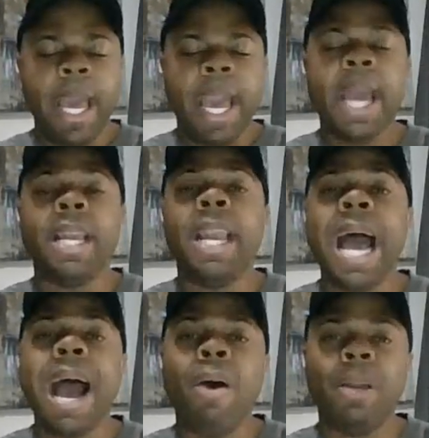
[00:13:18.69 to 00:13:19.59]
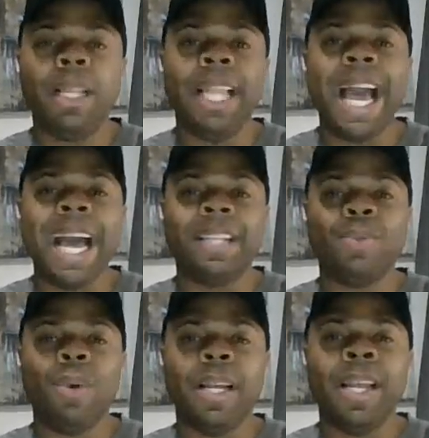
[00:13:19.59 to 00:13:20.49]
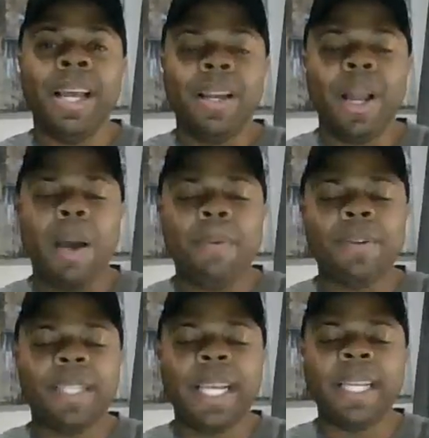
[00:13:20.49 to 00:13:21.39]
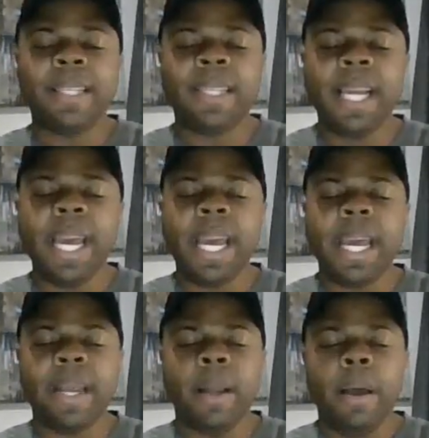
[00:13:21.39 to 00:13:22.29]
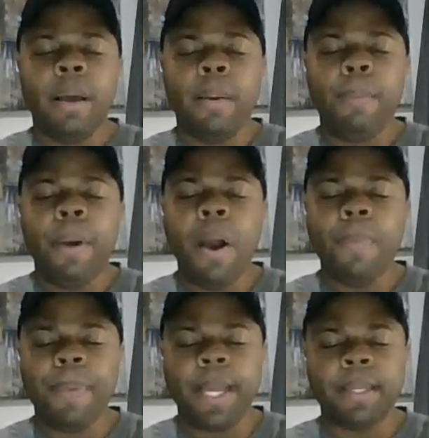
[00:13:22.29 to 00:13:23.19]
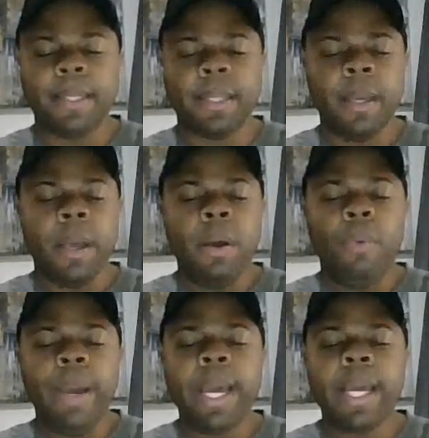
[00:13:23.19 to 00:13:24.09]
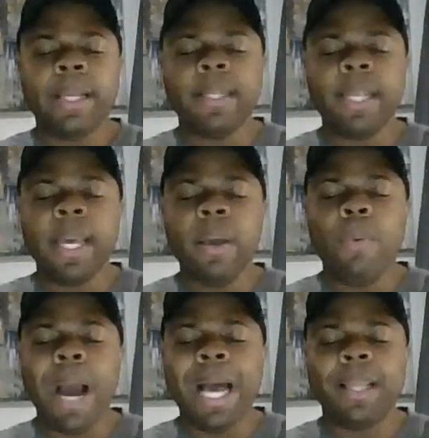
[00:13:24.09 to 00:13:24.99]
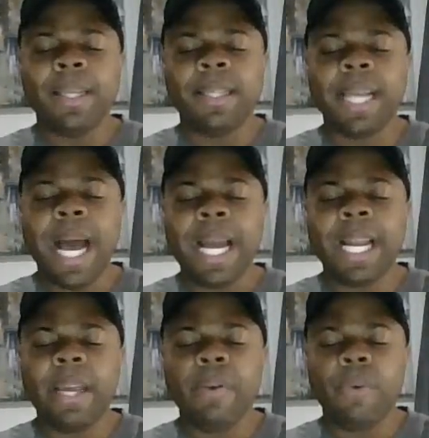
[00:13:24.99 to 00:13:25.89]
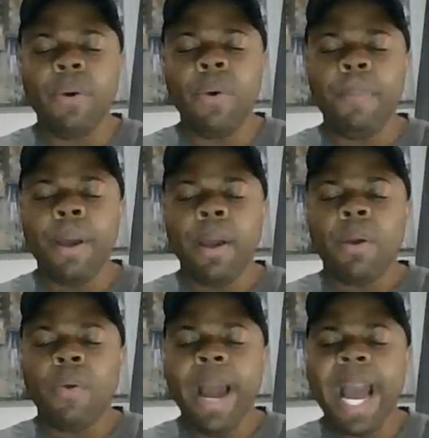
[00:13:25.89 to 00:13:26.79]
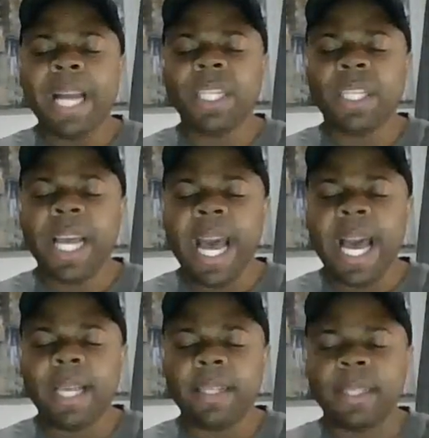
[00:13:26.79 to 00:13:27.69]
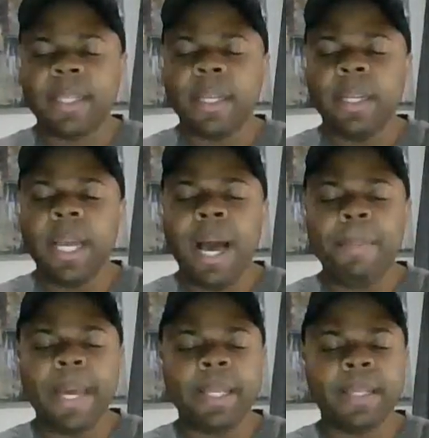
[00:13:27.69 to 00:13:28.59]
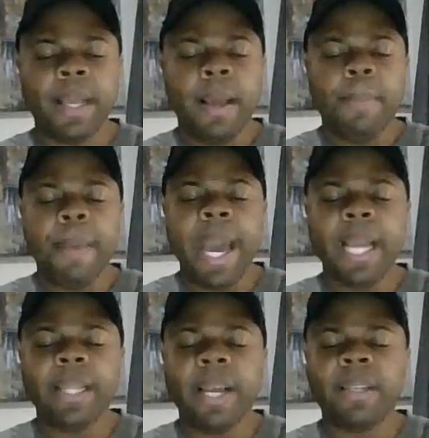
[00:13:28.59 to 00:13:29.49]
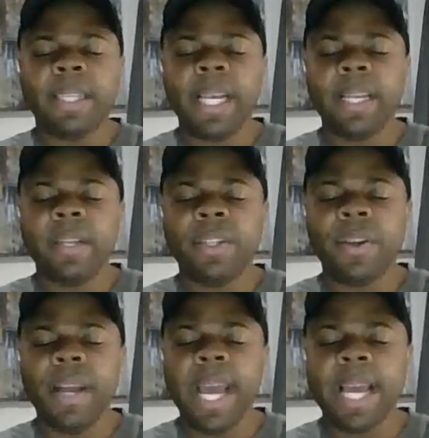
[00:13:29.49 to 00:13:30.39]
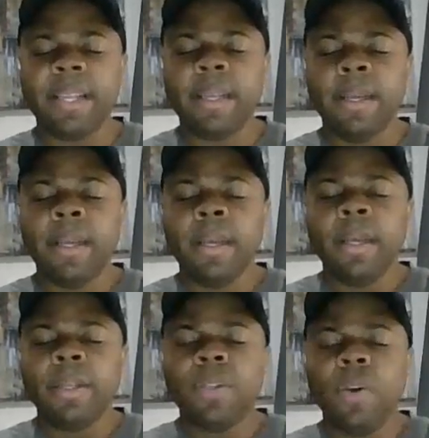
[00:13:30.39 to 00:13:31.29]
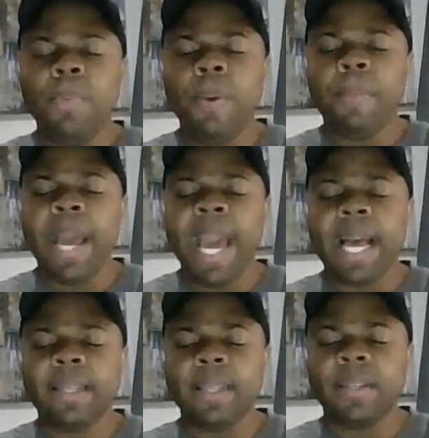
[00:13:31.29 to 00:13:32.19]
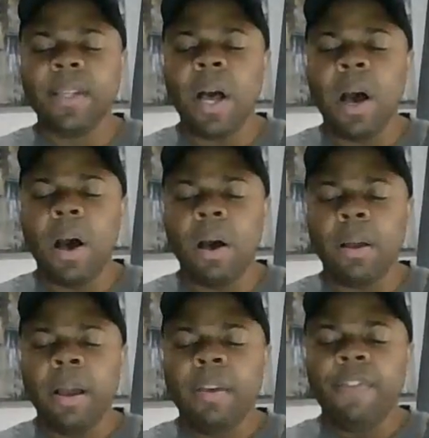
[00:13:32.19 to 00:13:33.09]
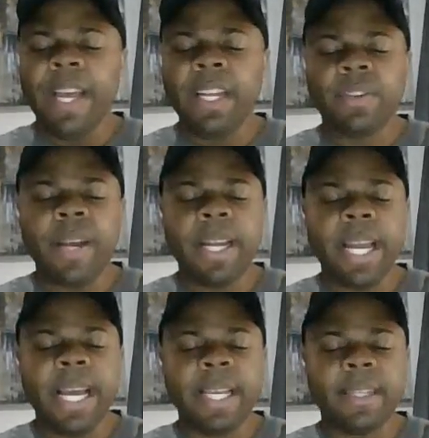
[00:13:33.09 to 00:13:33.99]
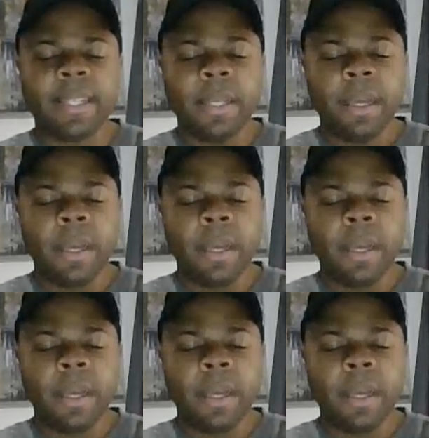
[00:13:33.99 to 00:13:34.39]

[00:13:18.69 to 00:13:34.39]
And now, the last one, number 16, purpose. We can see why the signing group Crash Test Dummies made their signature hit Superman's song featuring this